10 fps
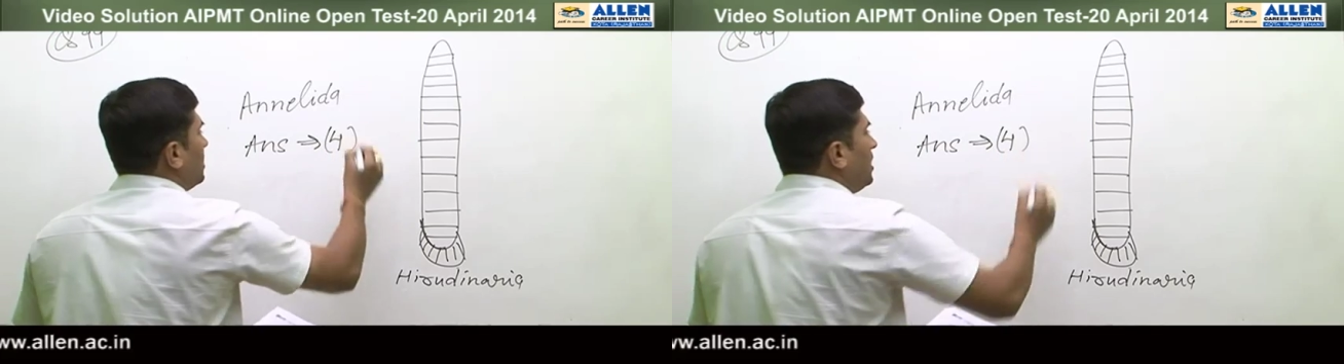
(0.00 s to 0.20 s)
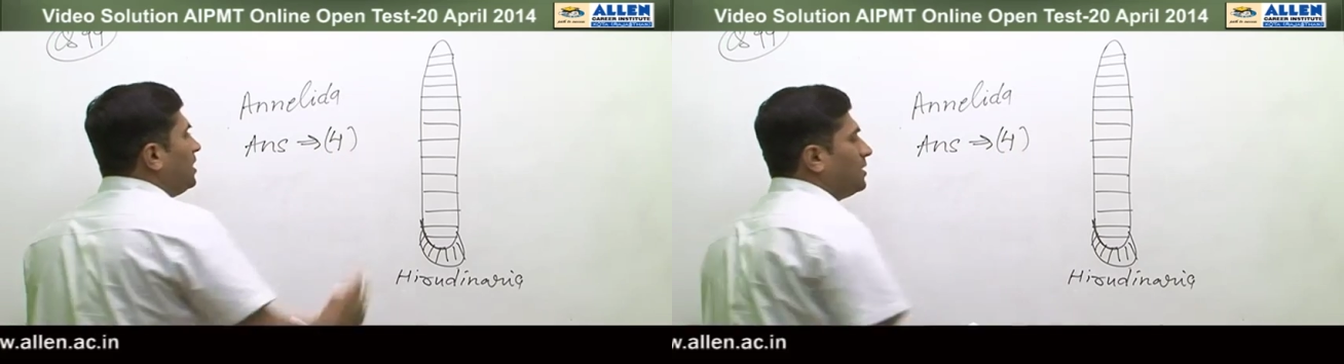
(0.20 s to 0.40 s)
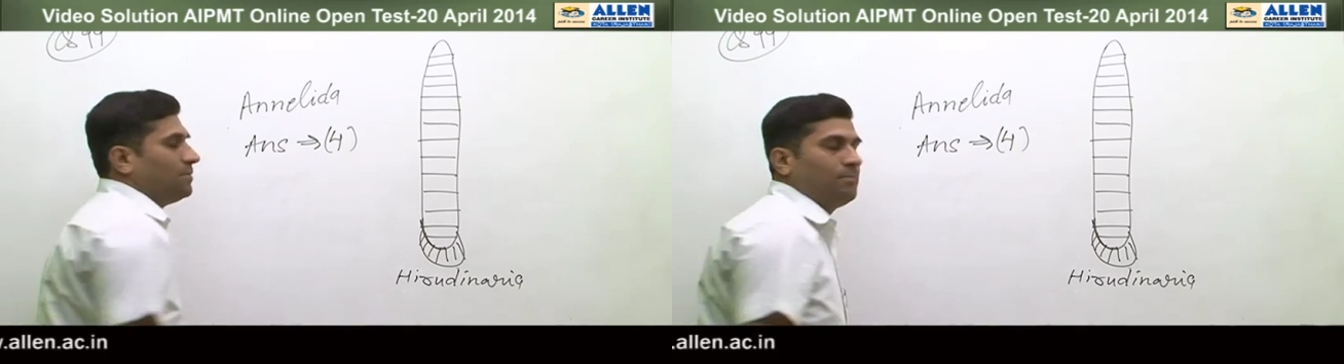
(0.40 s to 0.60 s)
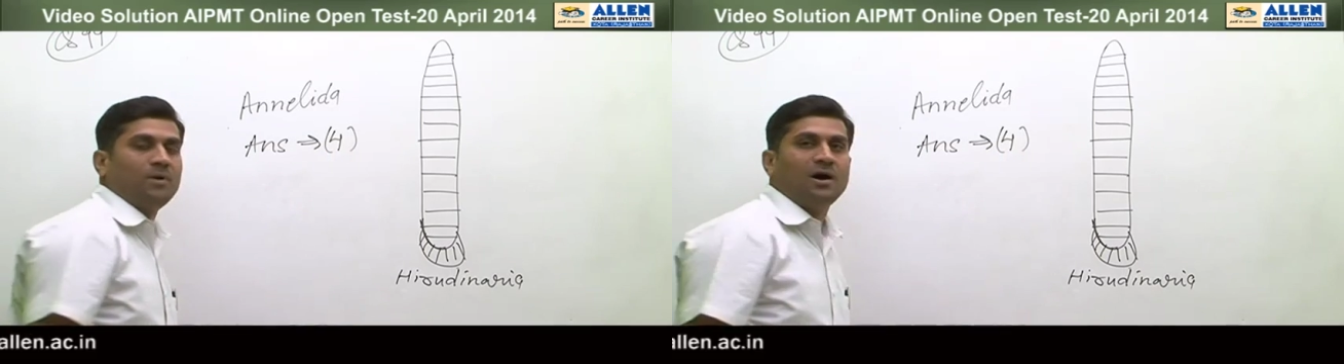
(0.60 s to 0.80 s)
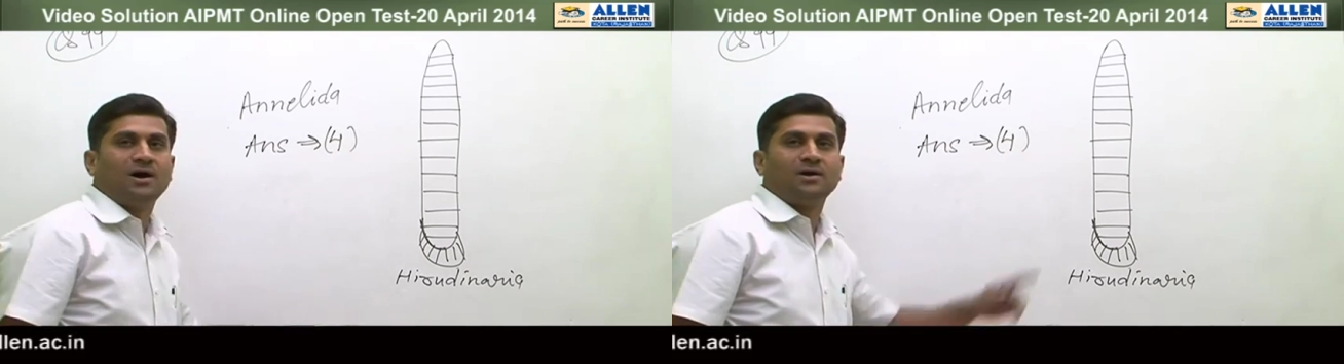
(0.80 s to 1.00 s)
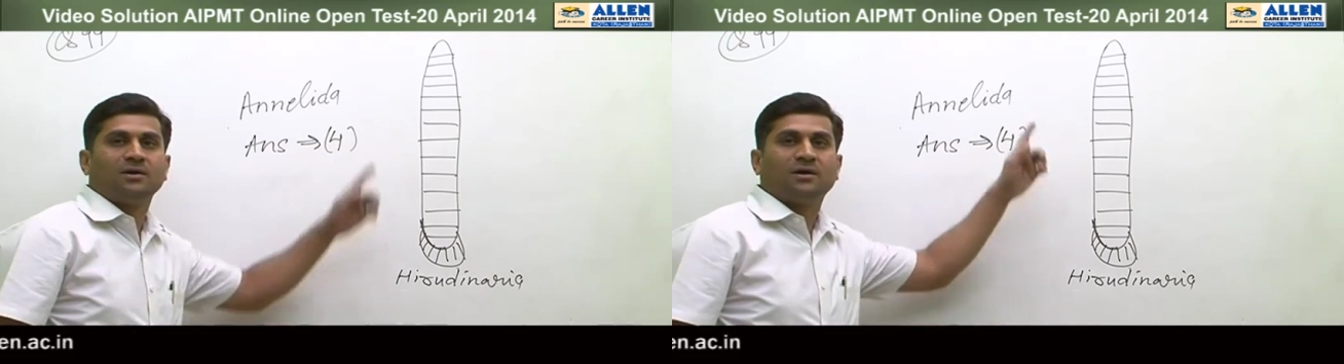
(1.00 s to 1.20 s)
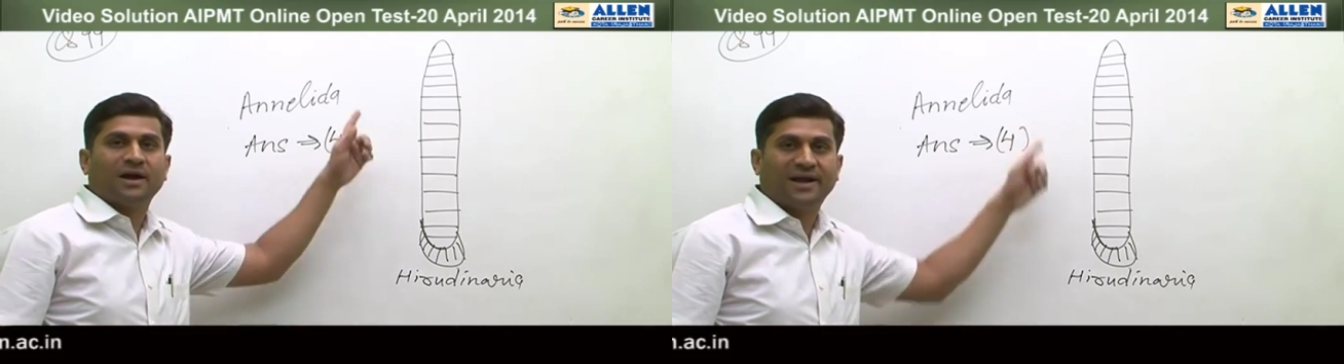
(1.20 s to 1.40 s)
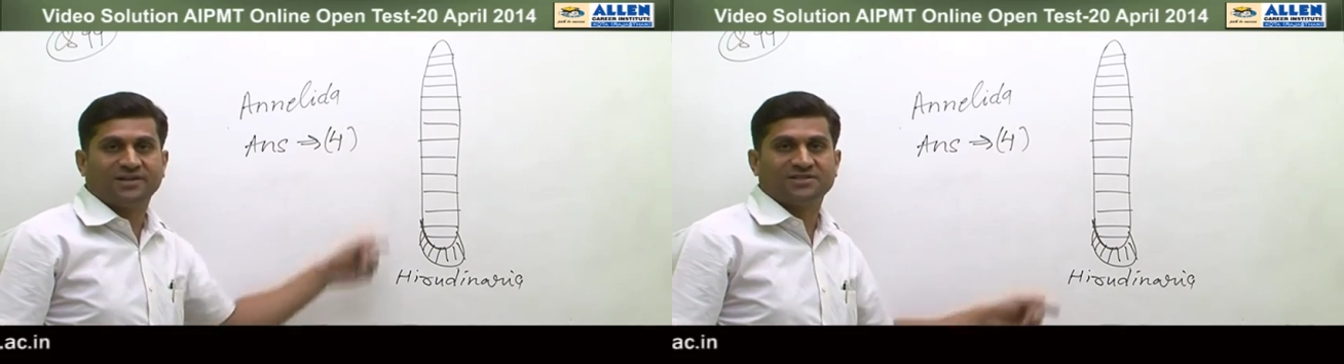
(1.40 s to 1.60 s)
three are
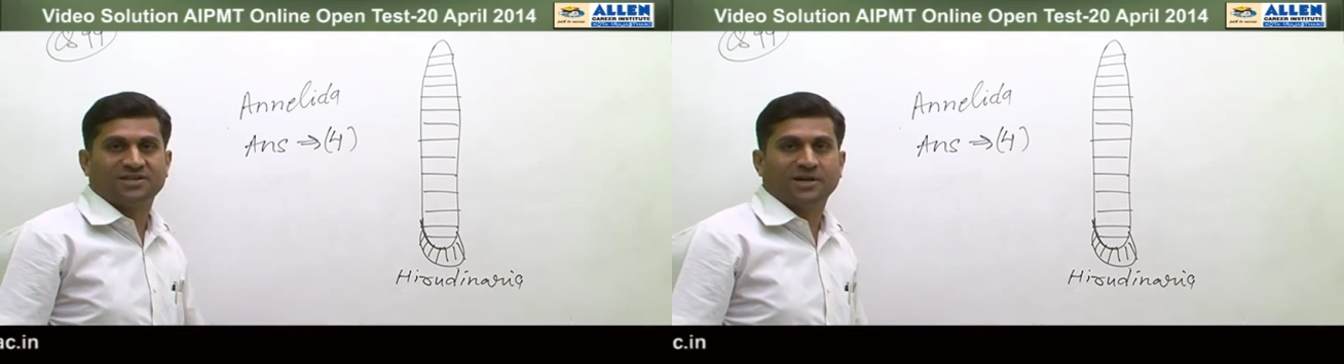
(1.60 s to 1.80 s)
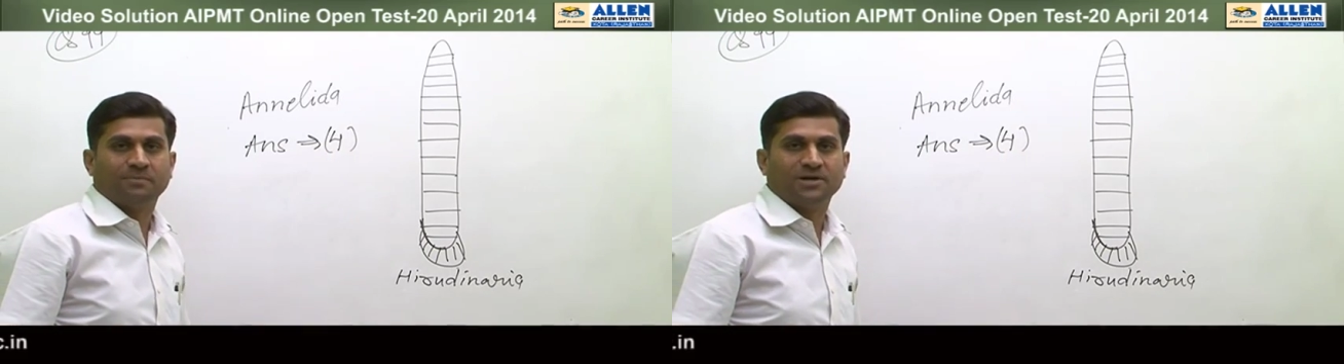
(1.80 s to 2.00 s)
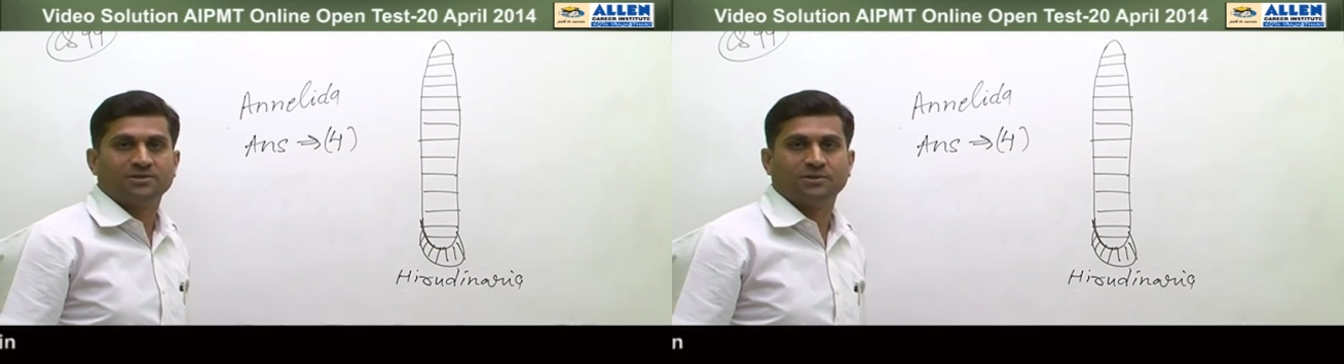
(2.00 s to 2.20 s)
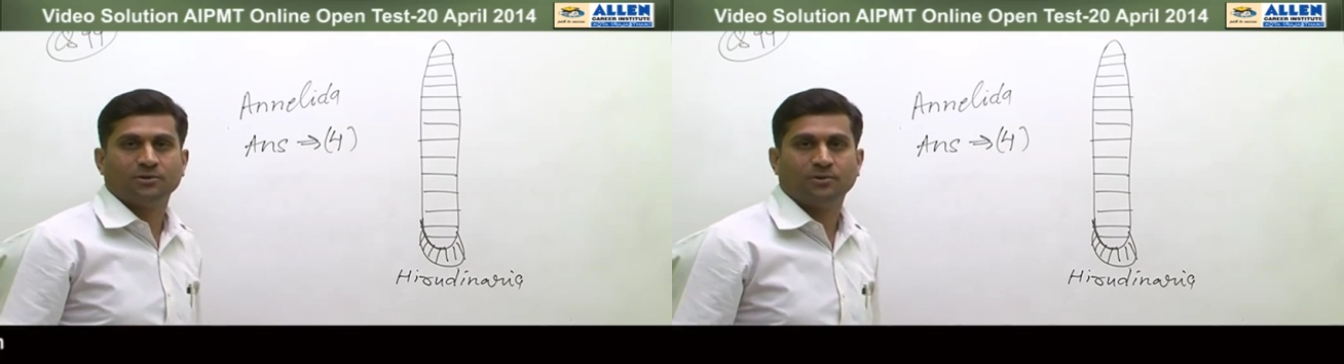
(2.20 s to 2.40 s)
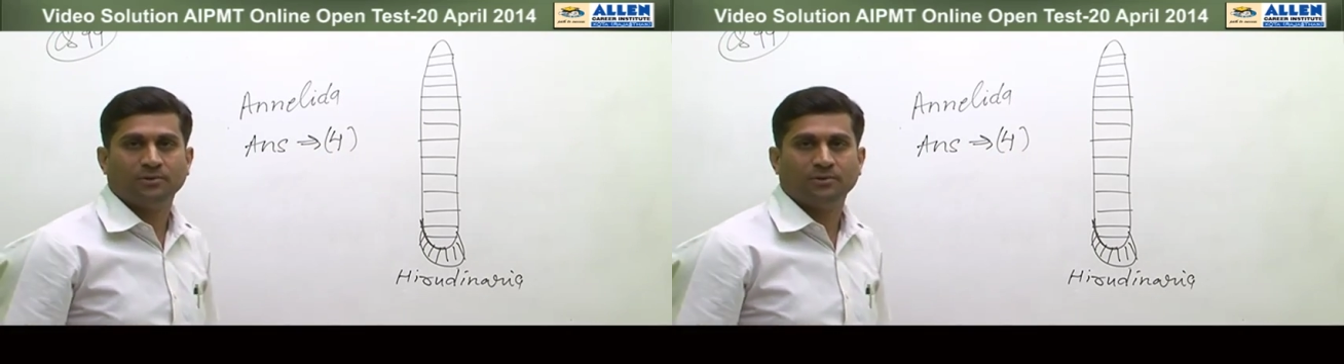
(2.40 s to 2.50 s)
correct statements.